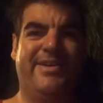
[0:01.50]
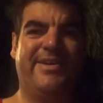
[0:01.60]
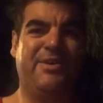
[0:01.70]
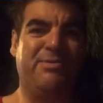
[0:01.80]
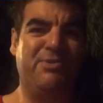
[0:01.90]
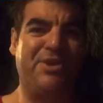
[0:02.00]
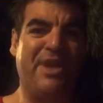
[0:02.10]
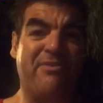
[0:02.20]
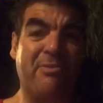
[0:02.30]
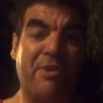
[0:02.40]
Good morning
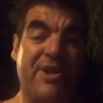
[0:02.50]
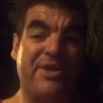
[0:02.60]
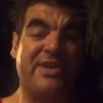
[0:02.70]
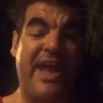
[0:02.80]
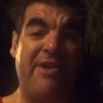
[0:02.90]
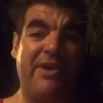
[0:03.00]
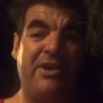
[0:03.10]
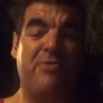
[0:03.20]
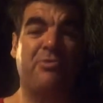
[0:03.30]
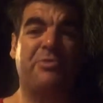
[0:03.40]
everybody, it's Gary,
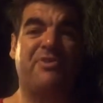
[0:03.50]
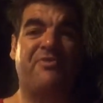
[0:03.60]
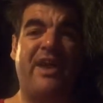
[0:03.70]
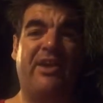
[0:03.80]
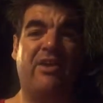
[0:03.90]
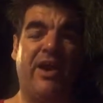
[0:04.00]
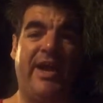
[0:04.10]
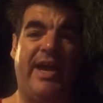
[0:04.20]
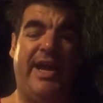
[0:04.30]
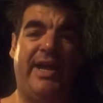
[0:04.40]
no more Mr. Fat Guy,
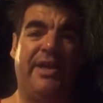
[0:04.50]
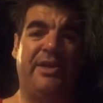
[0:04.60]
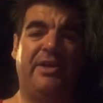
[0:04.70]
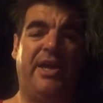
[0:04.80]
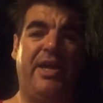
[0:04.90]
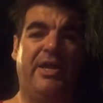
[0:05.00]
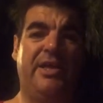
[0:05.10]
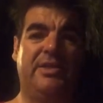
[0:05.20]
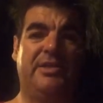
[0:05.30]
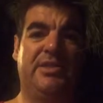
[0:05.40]
and
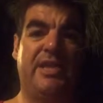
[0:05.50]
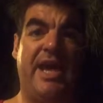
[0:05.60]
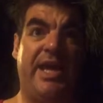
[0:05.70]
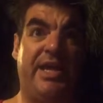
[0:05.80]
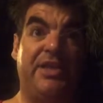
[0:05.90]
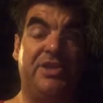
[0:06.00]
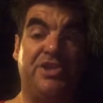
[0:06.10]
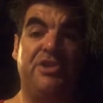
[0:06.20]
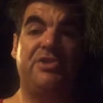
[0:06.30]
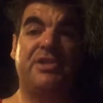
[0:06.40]
today is
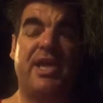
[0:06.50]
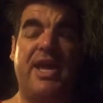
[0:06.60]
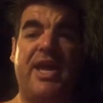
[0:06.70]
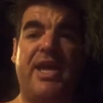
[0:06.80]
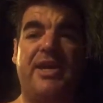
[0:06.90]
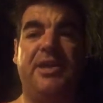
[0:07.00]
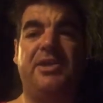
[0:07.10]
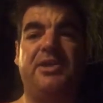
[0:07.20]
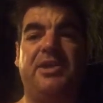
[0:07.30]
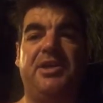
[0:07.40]
Tuesday
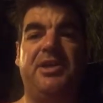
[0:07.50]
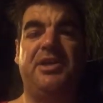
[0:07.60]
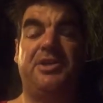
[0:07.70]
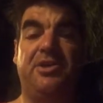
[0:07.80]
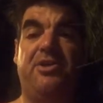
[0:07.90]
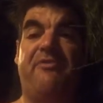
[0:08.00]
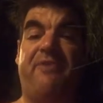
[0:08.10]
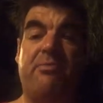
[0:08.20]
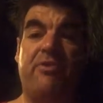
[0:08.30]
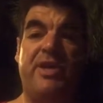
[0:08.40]
the 3rd of
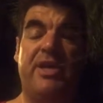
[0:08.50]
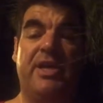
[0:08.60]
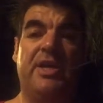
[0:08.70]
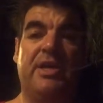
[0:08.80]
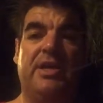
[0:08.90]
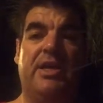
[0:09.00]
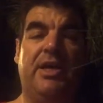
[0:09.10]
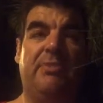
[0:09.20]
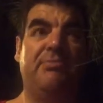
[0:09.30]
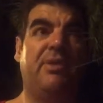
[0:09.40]
February,
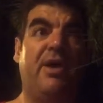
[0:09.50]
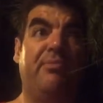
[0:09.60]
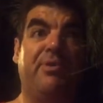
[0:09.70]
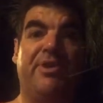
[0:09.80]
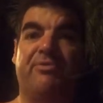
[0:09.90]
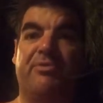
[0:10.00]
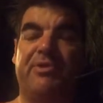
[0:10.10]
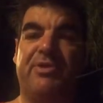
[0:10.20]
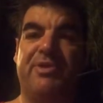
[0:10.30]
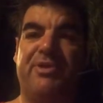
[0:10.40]
unbelievable,
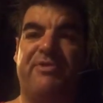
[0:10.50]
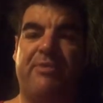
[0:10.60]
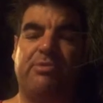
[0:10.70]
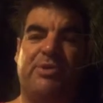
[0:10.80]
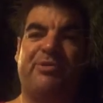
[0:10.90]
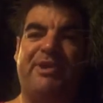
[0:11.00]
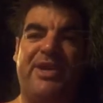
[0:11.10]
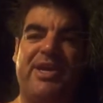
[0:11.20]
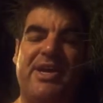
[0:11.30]
the 3rd of February already,